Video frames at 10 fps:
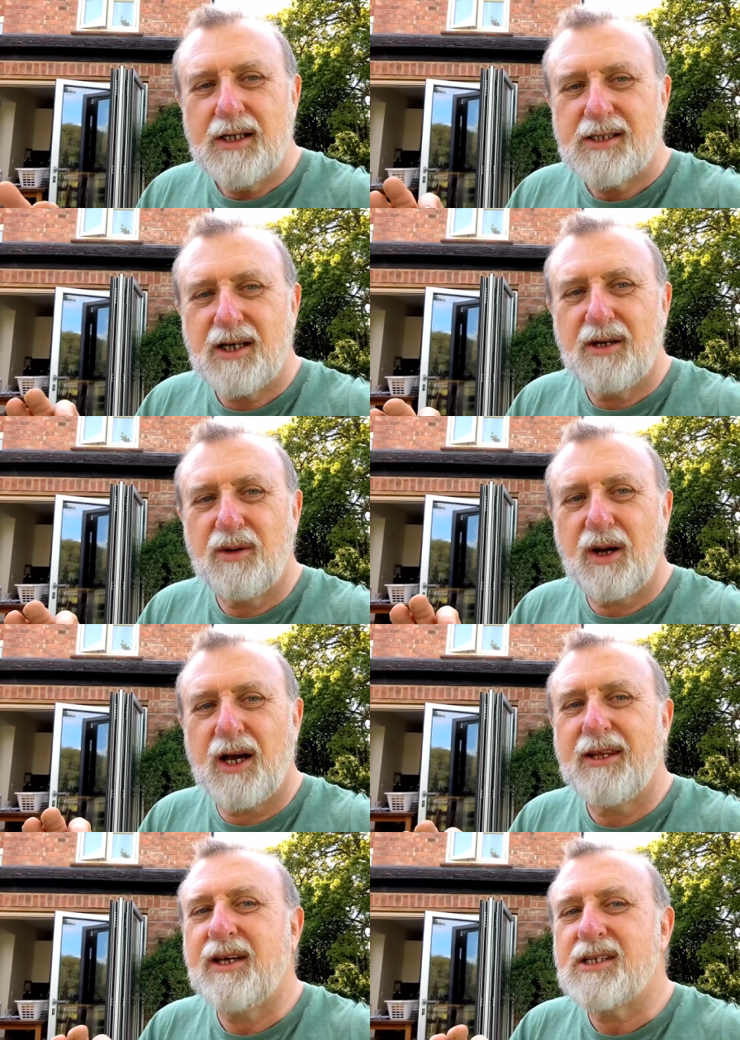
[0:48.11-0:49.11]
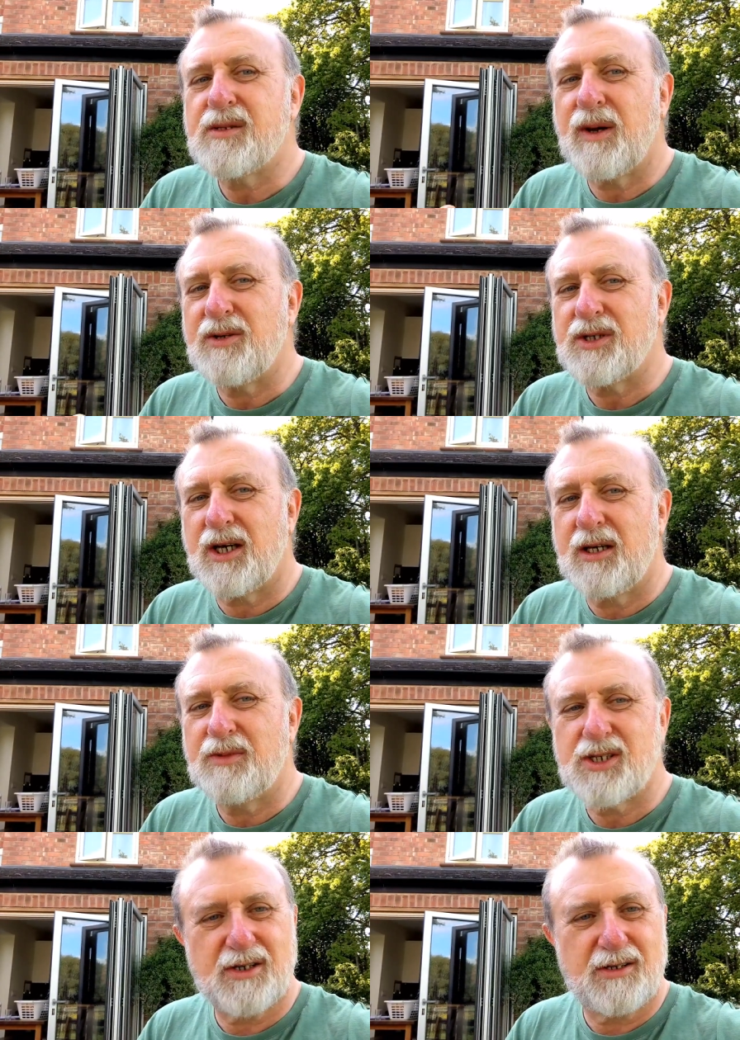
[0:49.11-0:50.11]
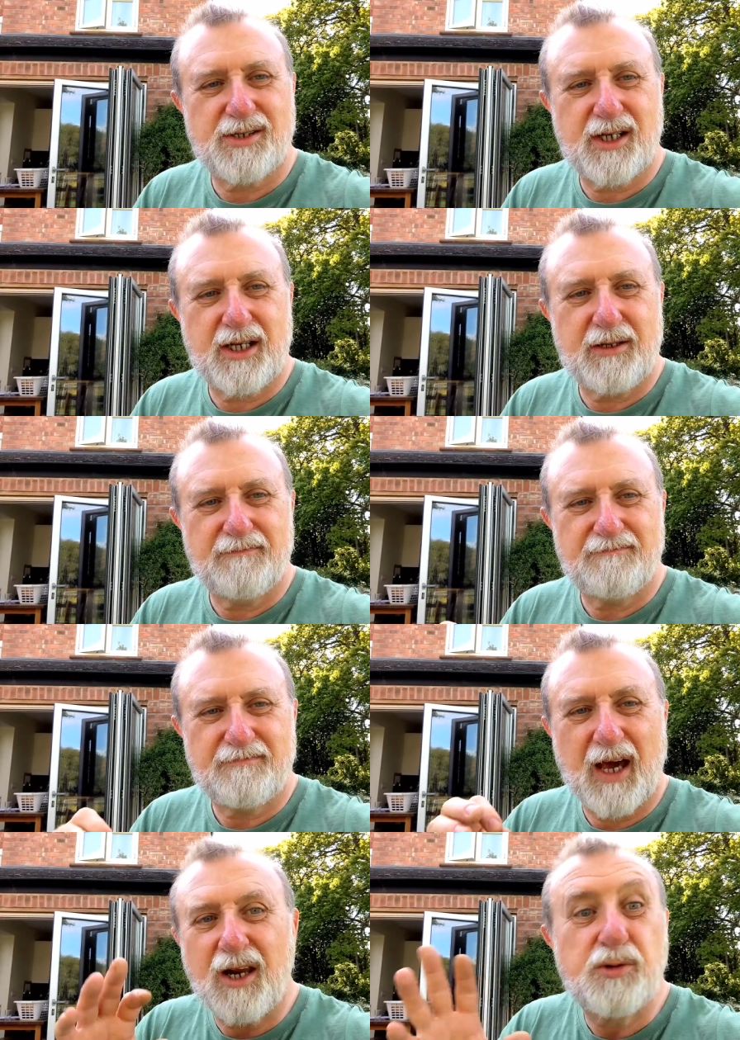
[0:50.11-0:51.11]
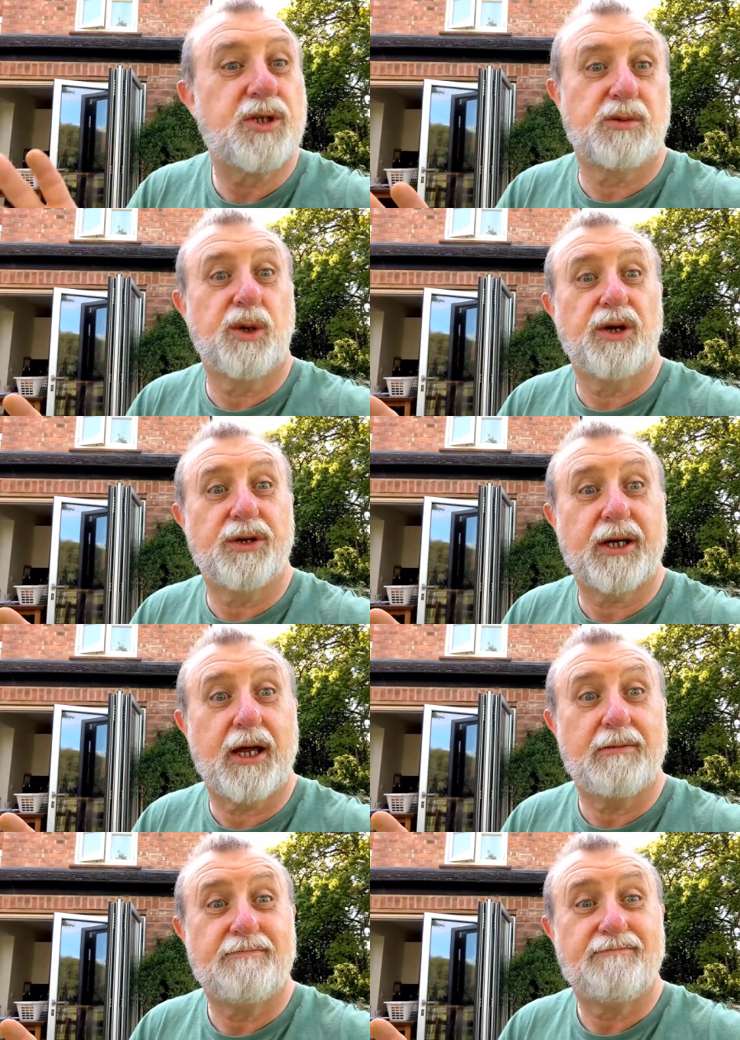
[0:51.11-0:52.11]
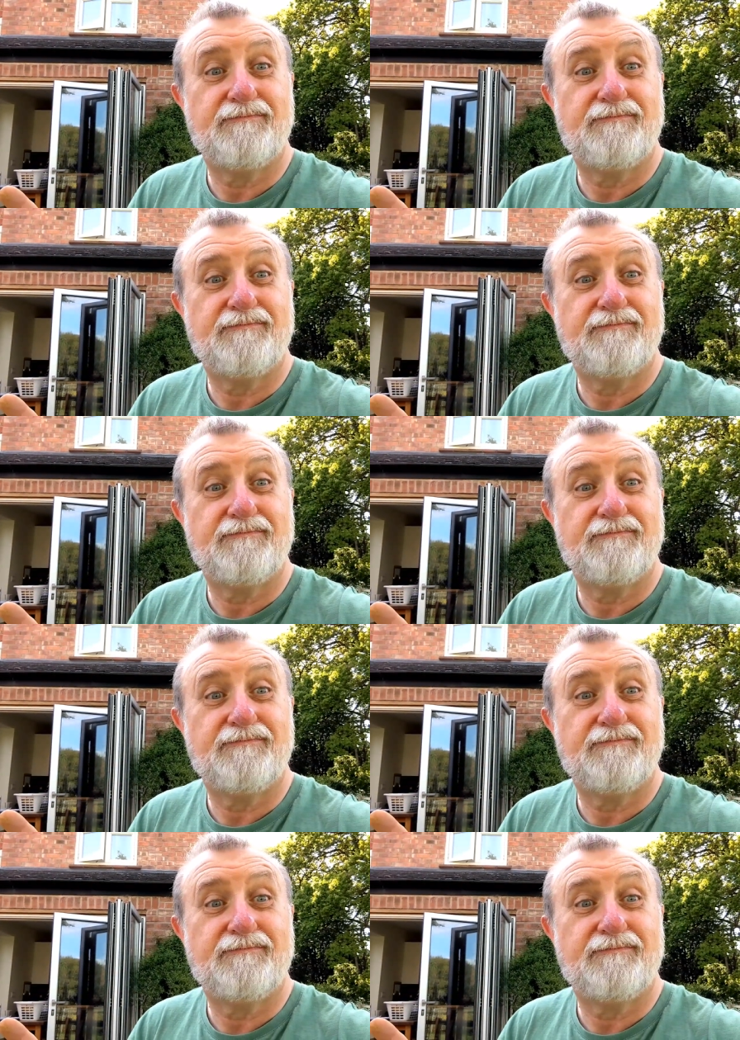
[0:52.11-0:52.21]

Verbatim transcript: So I think it's about time to start saying hello to the world again.